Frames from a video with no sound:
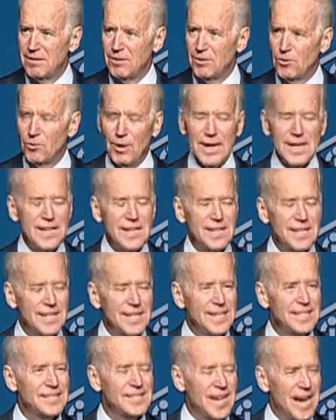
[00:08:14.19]
Great
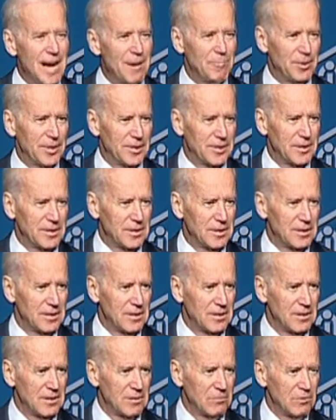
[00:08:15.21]
things happen
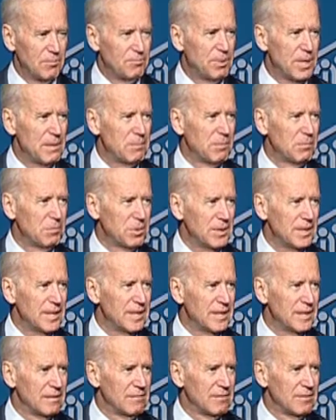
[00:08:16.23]
when people
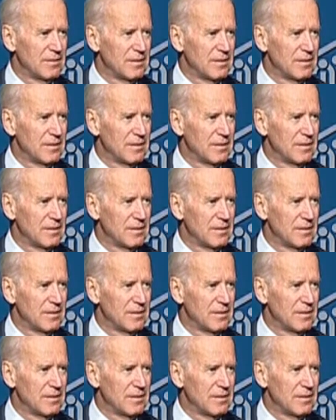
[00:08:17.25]
believe.